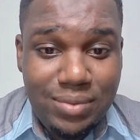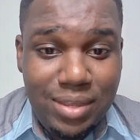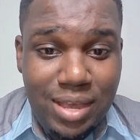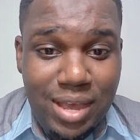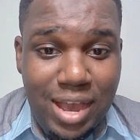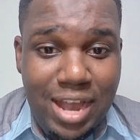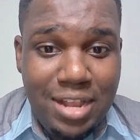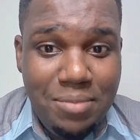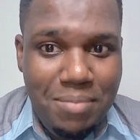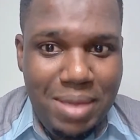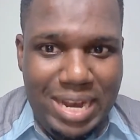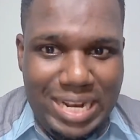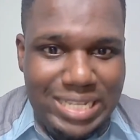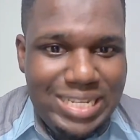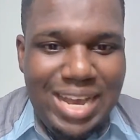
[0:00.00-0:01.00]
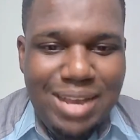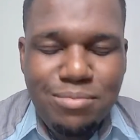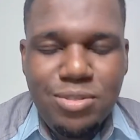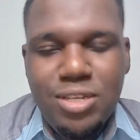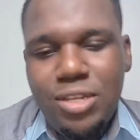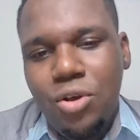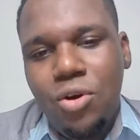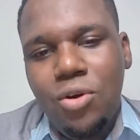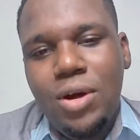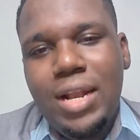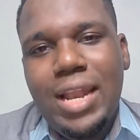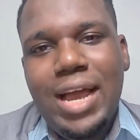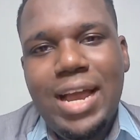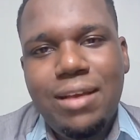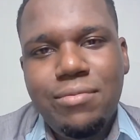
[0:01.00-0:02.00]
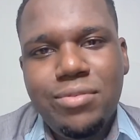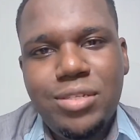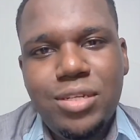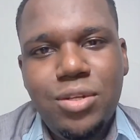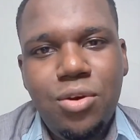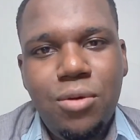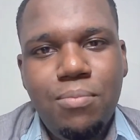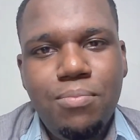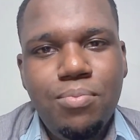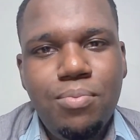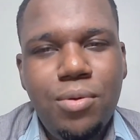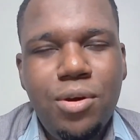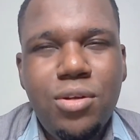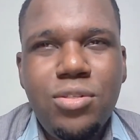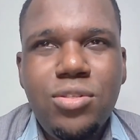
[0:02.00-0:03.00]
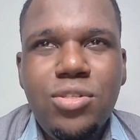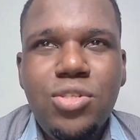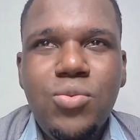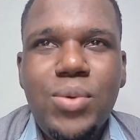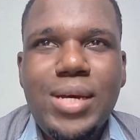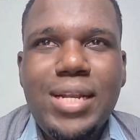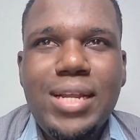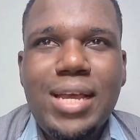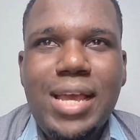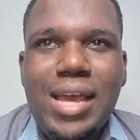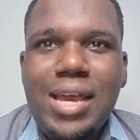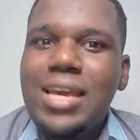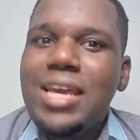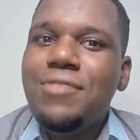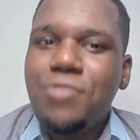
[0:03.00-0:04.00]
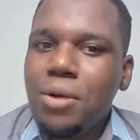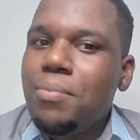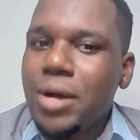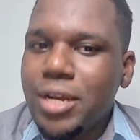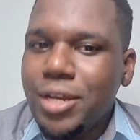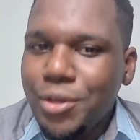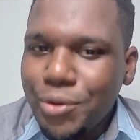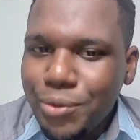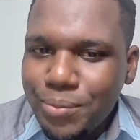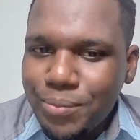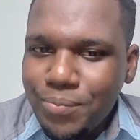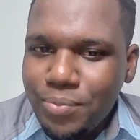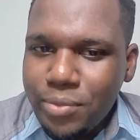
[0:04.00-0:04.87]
And many times in our lives, you know, persons will give up on you.